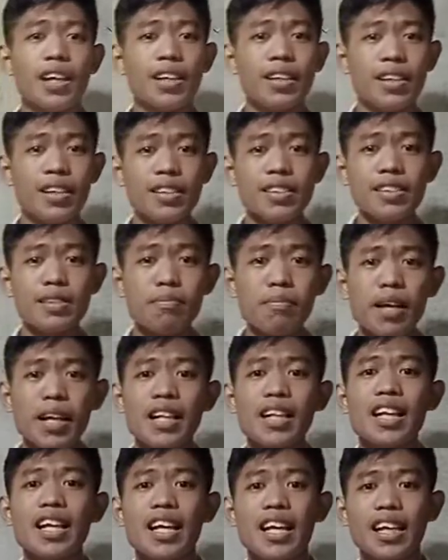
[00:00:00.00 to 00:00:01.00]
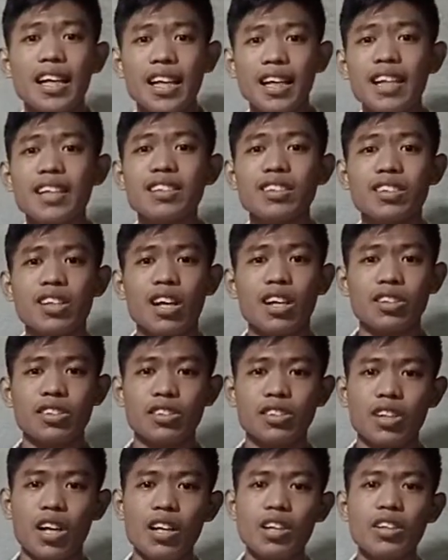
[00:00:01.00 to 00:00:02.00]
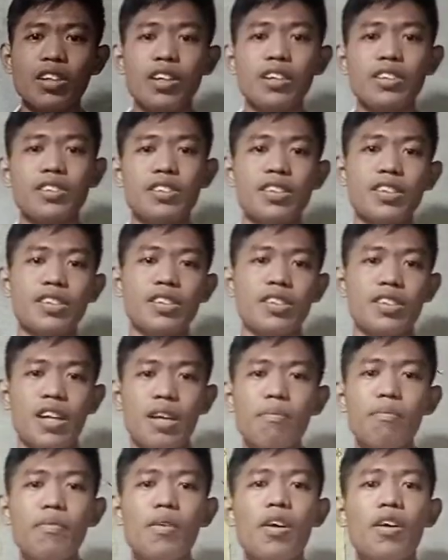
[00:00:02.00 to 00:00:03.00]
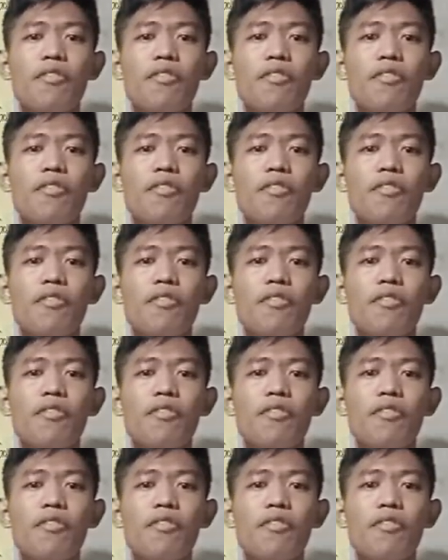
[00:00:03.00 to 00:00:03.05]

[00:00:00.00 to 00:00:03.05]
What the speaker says: Decimal is a standard system